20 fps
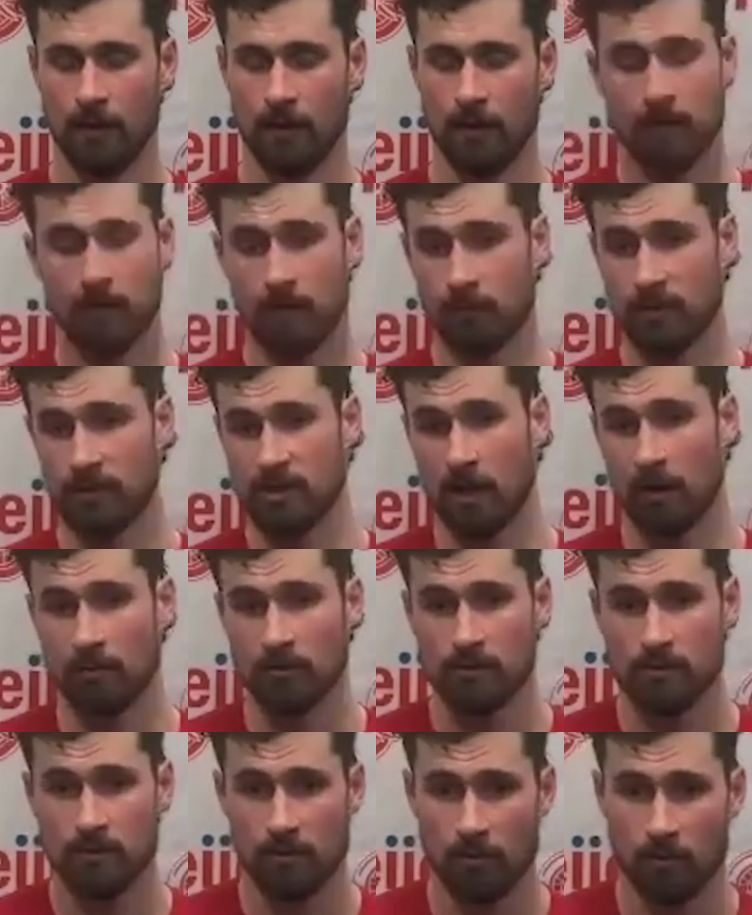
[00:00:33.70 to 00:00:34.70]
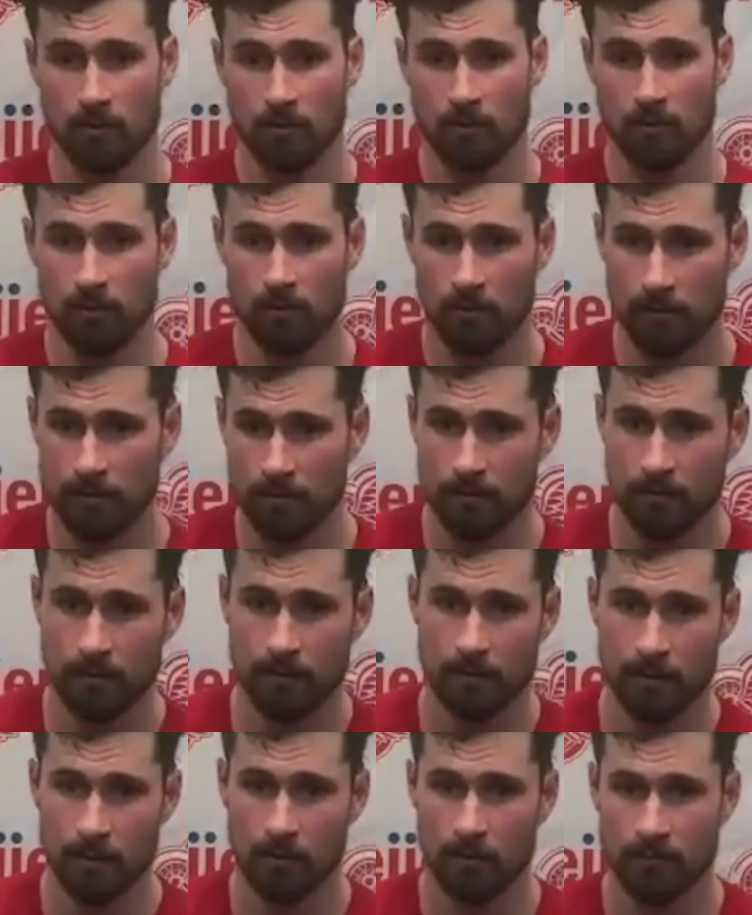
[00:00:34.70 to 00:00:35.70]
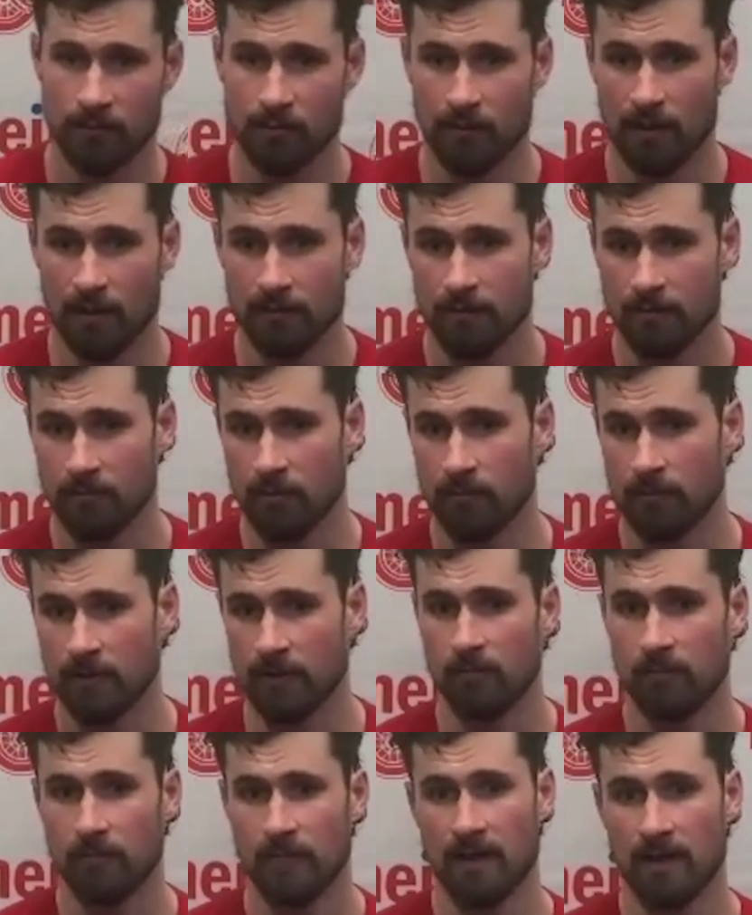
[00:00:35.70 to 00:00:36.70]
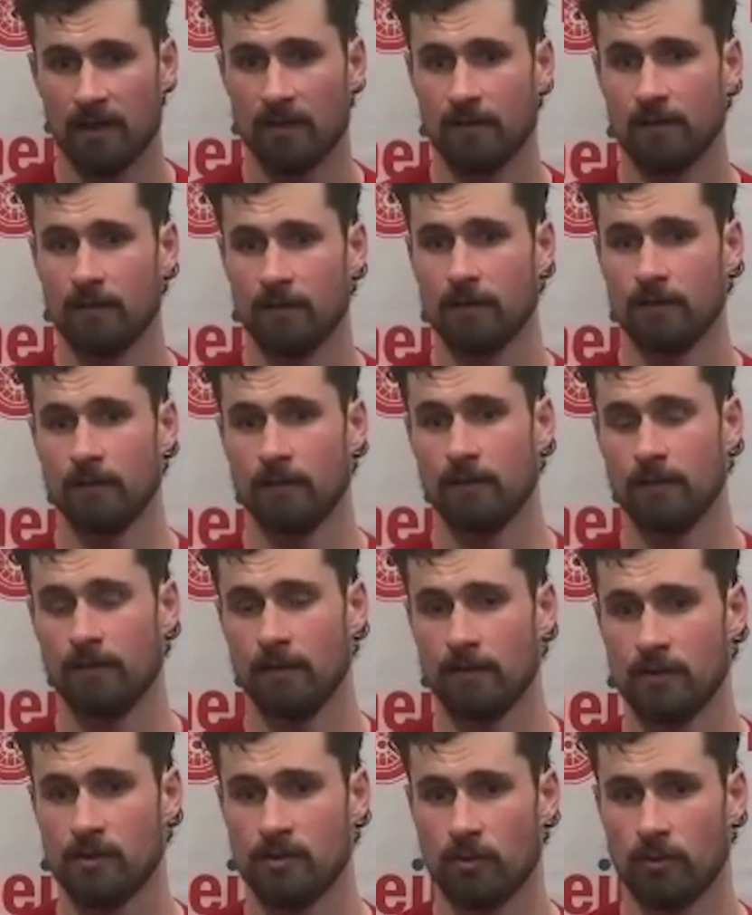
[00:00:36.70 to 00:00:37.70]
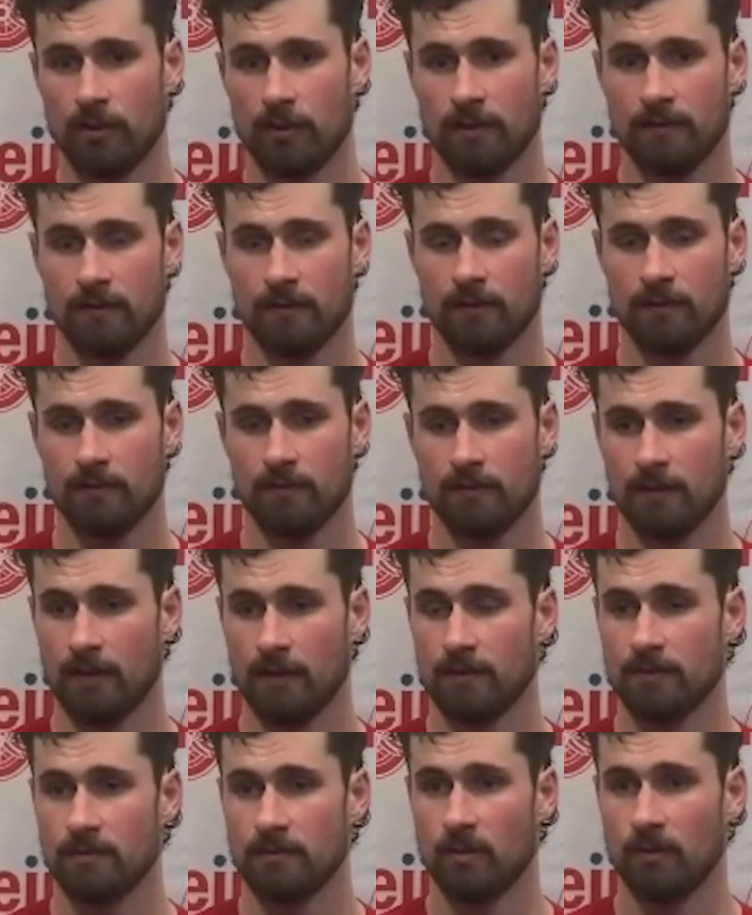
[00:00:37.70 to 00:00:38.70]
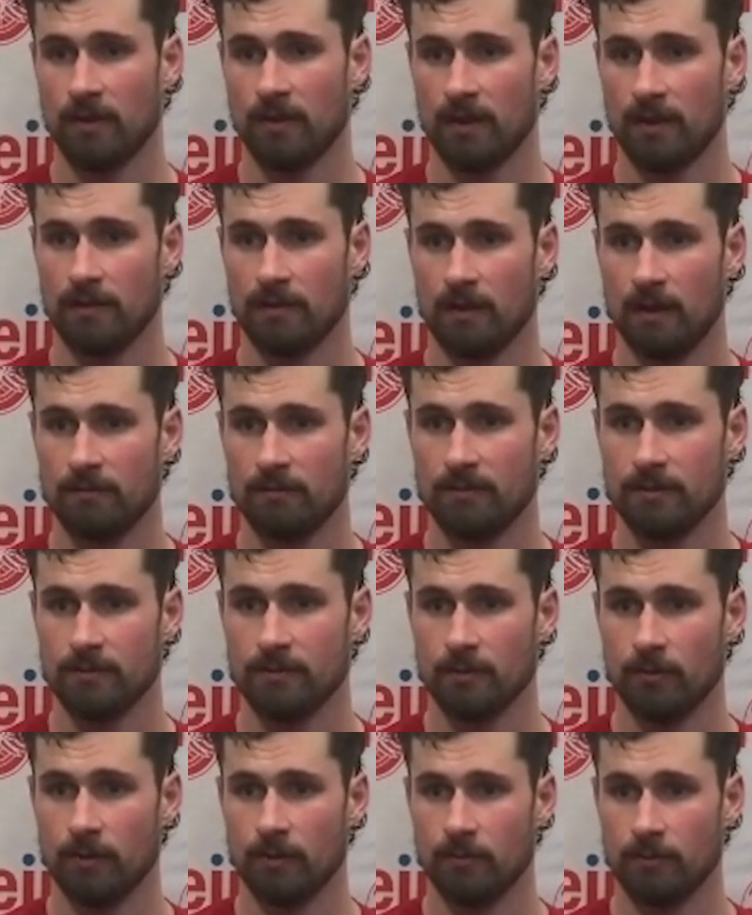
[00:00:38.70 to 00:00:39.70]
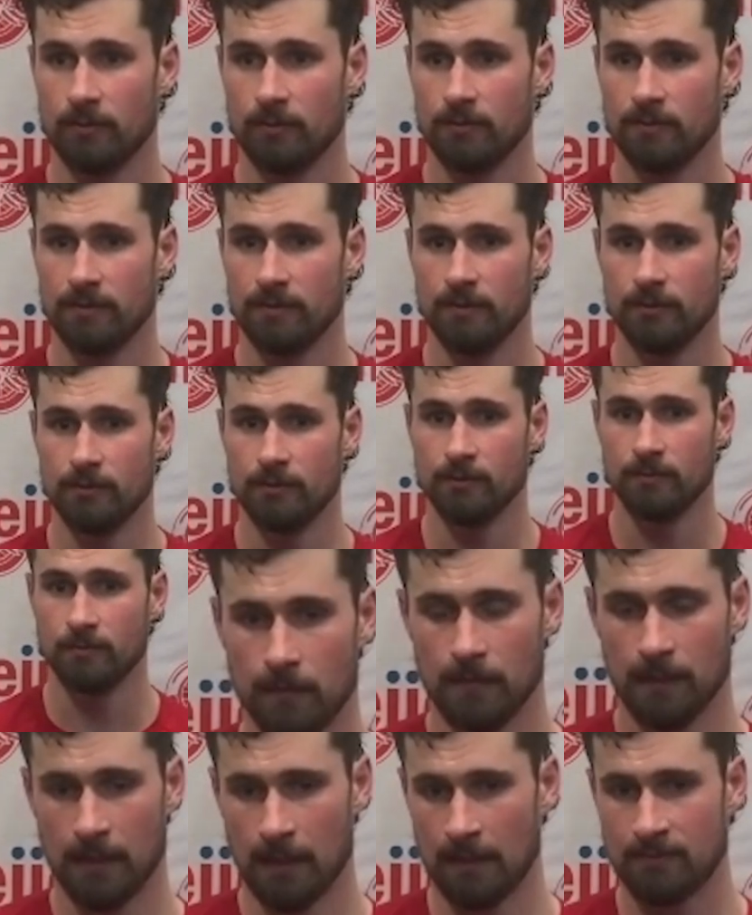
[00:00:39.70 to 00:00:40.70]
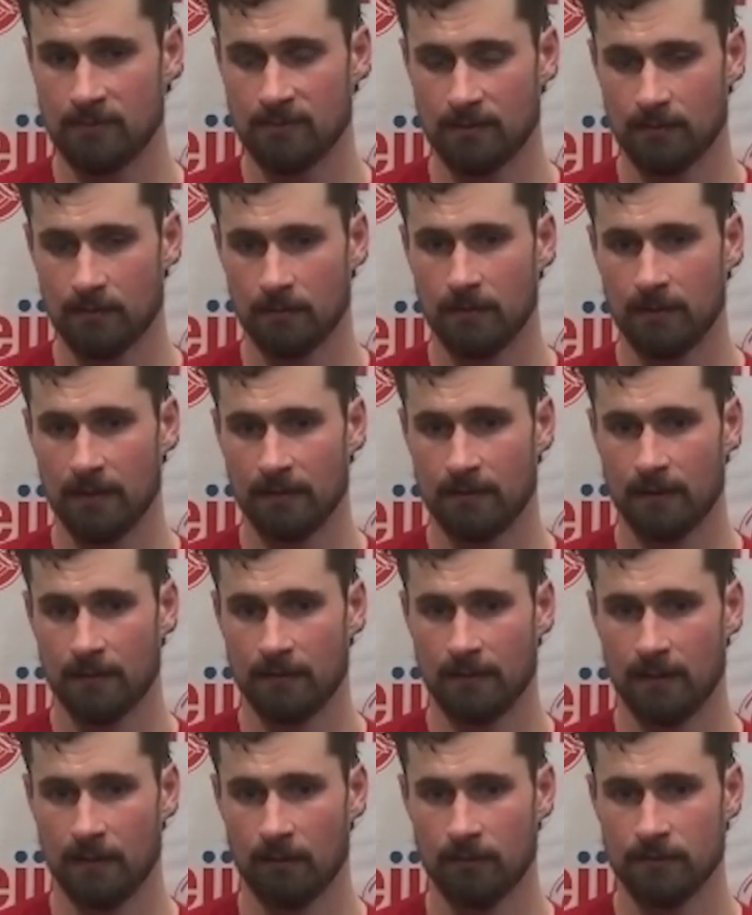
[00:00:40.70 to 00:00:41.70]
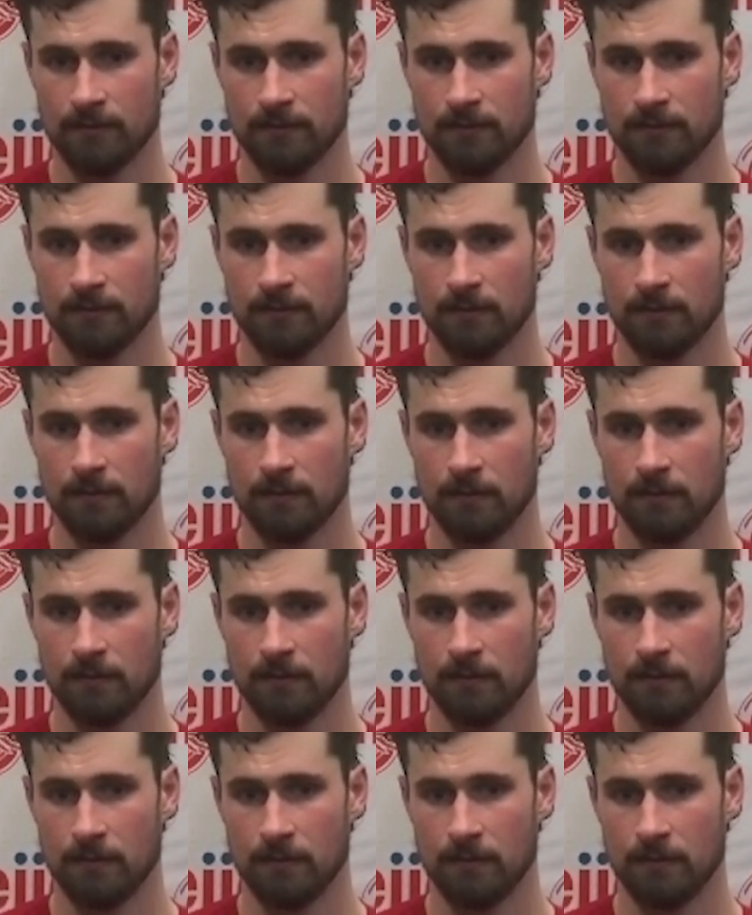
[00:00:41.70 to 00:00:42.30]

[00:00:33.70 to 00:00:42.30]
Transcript: you know, we challenged the goal and they go up 2-0, but we get one back on the shorty to get us going and get the offense going, which was huge. Yeah, absolutely. I thought that was